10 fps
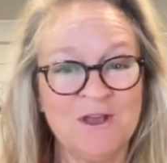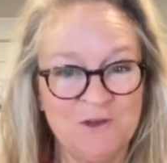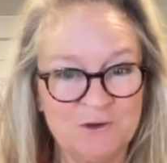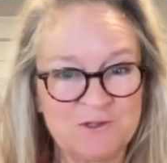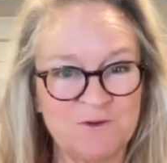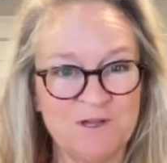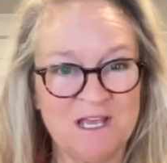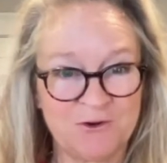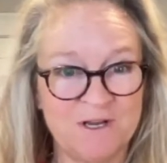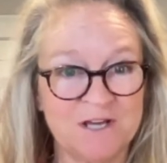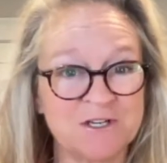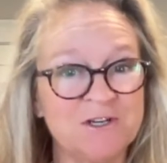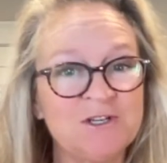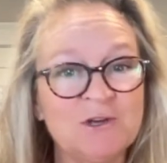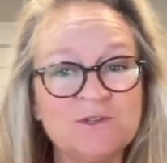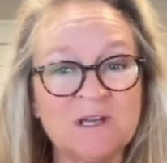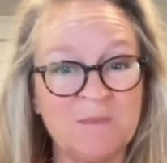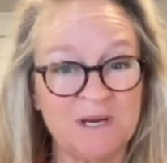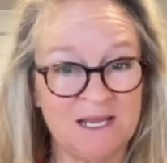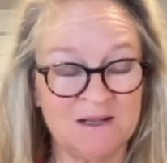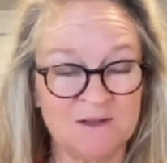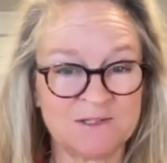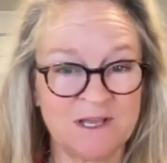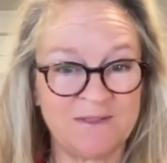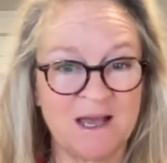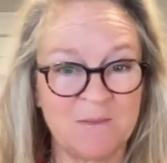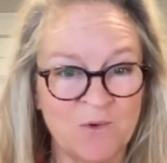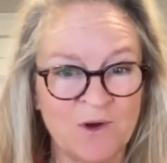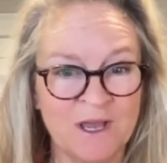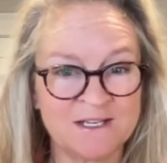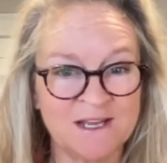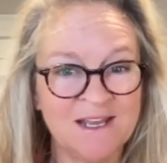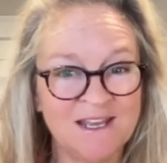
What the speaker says: useful introduction to somebody else at that point.